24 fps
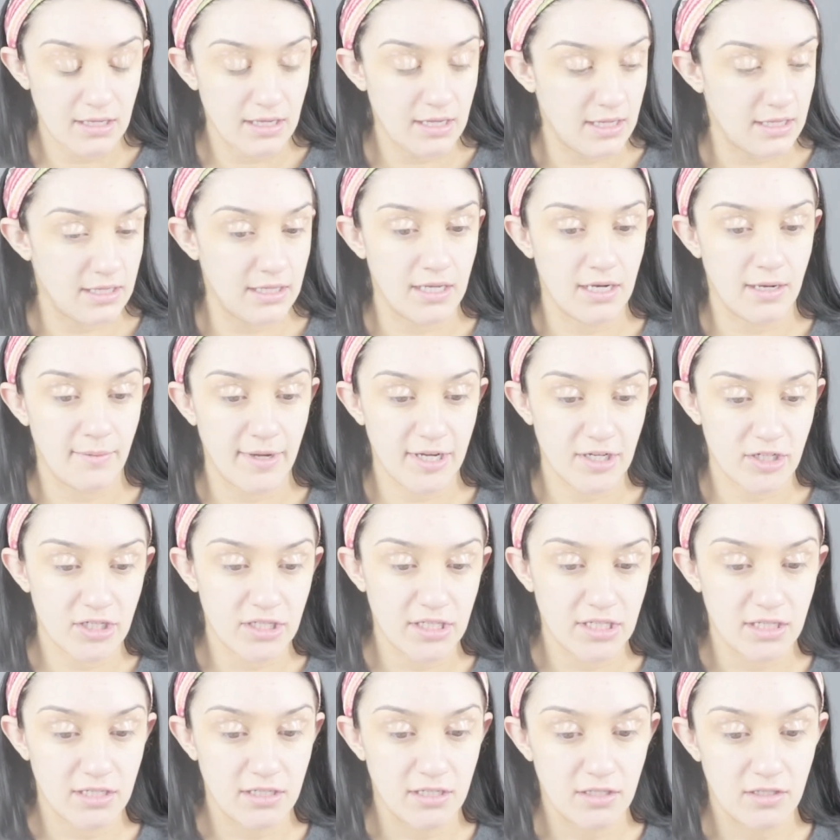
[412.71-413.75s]
And then I'm
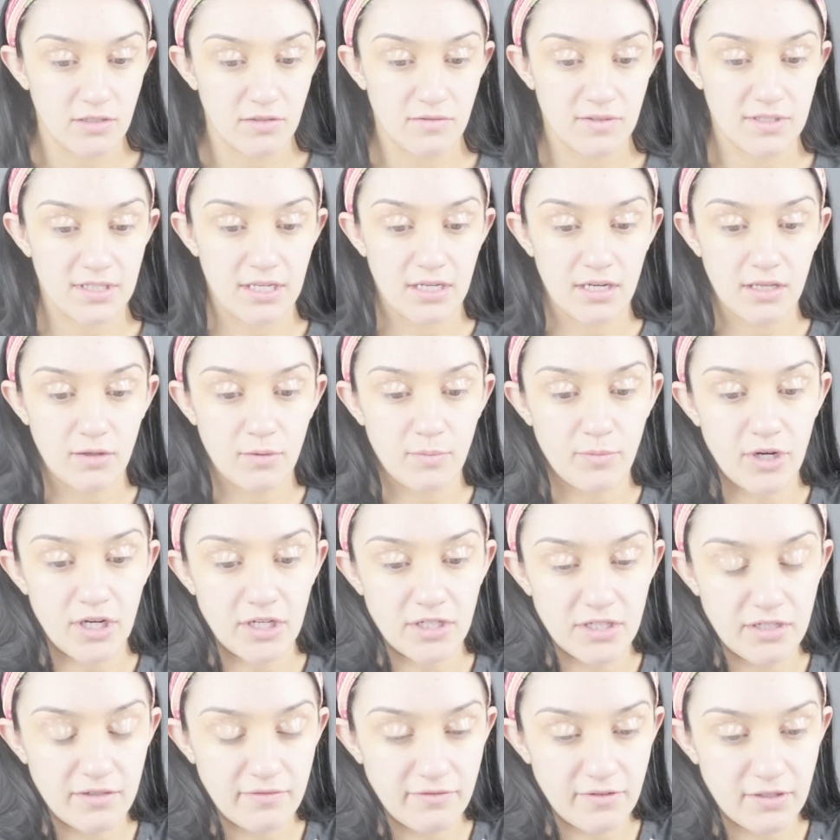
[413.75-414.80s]
actually gonna use another
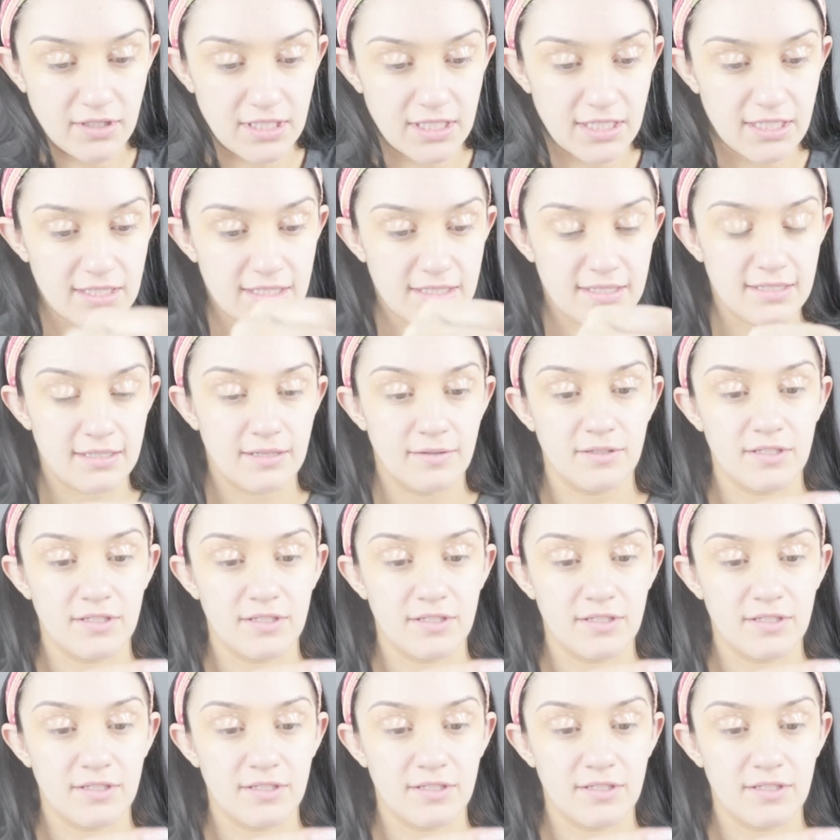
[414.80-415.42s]
brush for this.